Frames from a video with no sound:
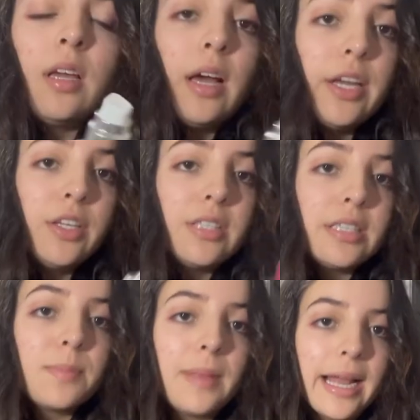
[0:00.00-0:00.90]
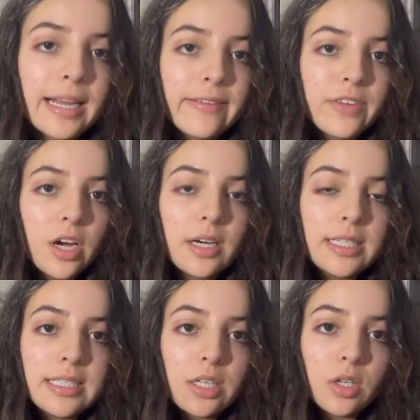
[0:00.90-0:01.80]
I use this black caviar and
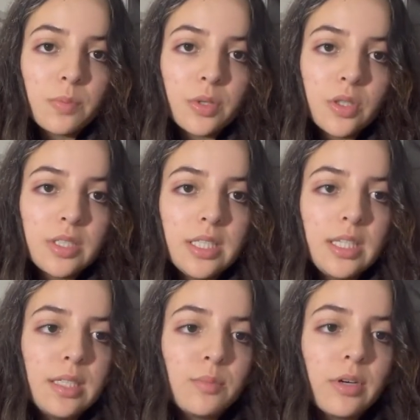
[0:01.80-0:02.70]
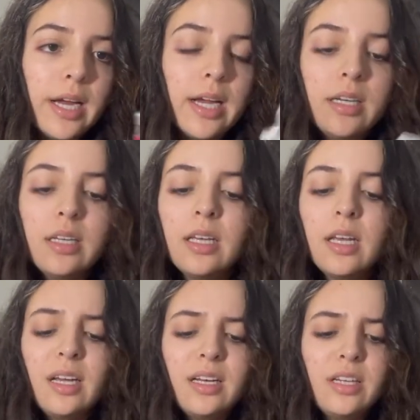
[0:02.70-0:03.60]
silk protein brand,
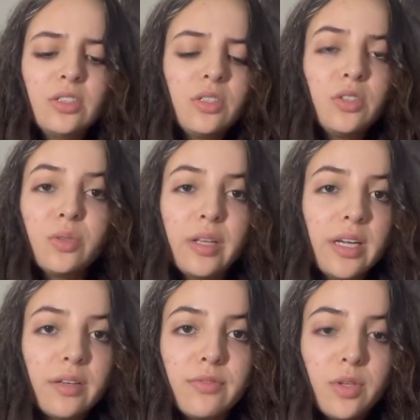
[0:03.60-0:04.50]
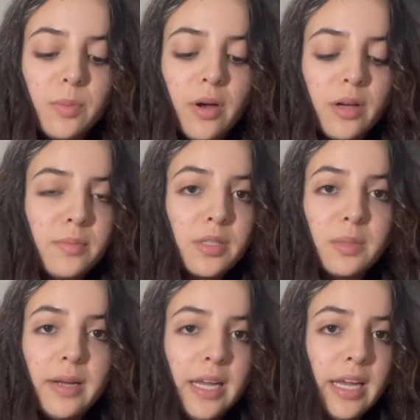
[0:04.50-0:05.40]
and I just do like a few pumps in
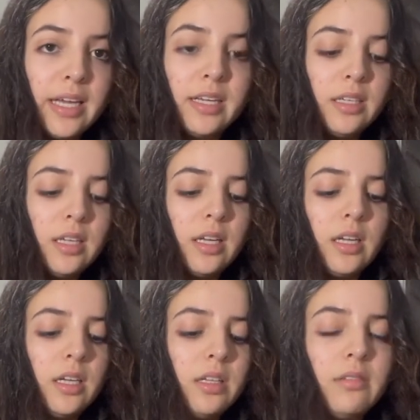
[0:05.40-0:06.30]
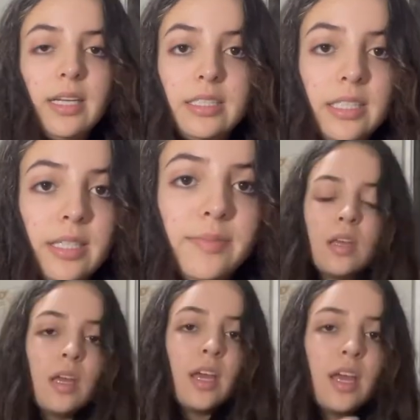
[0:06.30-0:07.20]
my hand, and that's it.
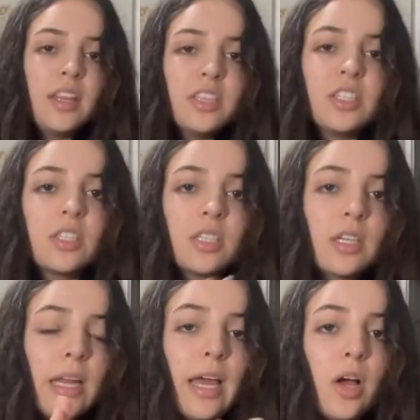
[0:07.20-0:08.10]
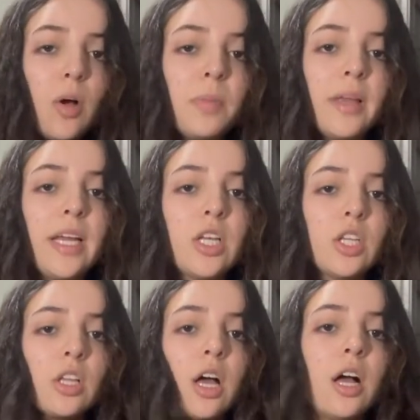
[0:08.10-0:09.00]
This sound went all crazy here,
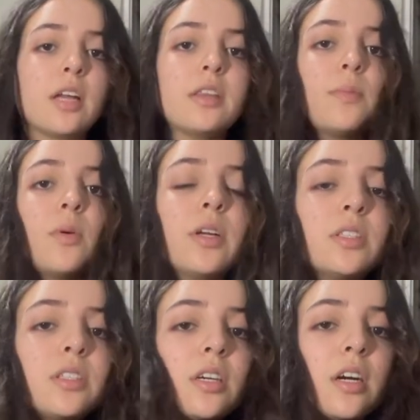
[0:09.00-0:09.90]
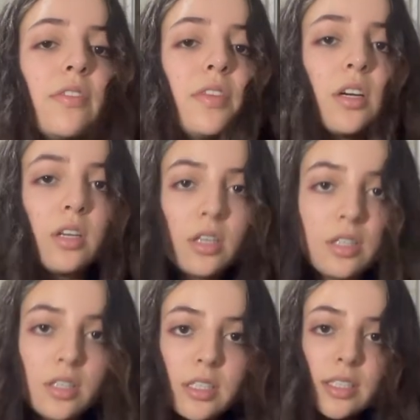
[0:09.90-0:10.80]
but I'm basically saying that I use it to
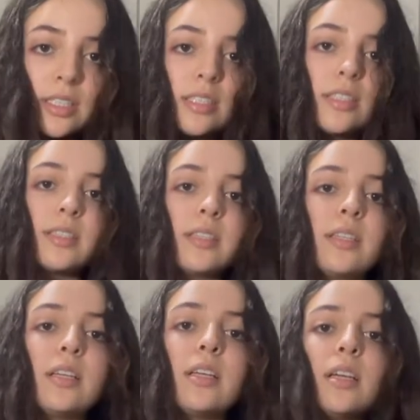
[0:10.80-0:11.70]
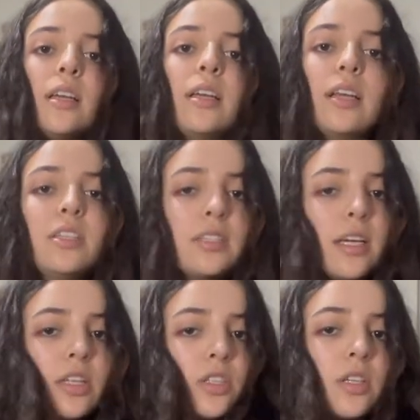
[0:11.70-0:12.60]
lock in the
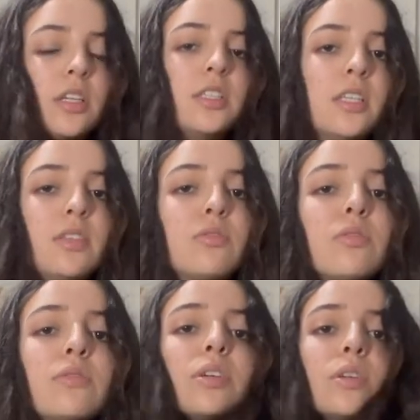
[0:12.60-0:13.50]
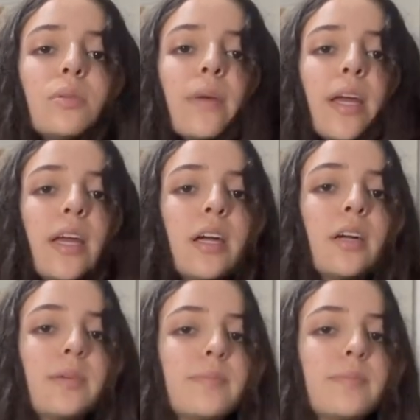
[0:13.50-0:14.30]
hydration in my hair. Oh, my hair.